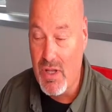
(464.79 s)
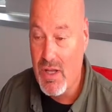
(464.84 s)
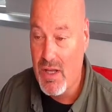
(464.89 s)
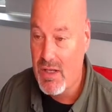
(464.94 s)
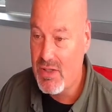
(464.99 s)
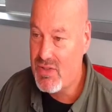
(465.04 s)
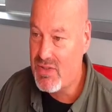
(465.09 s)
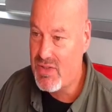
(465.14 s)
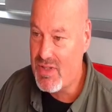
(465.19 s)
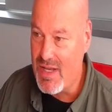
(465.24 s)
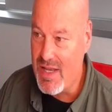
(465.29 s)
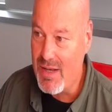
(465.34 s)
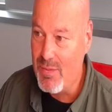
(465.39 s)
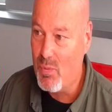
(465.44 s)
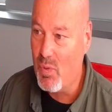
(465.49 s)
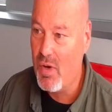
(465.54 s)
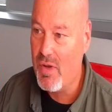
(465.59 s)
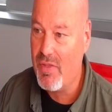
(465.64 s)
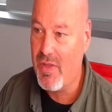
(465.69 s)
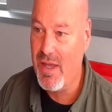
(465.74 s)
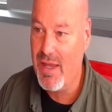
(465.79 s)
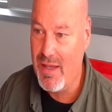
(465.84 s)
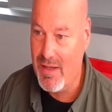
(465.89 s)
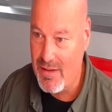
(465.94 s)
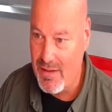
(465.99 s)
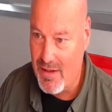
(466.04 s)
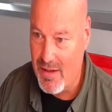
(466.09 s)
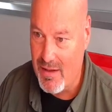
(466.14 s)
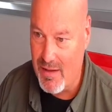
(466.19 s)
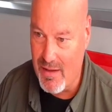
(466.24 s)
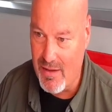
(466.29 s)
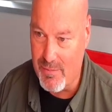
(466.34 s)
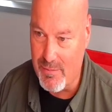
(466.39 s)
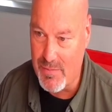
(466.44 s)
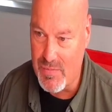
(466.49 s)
Same with income.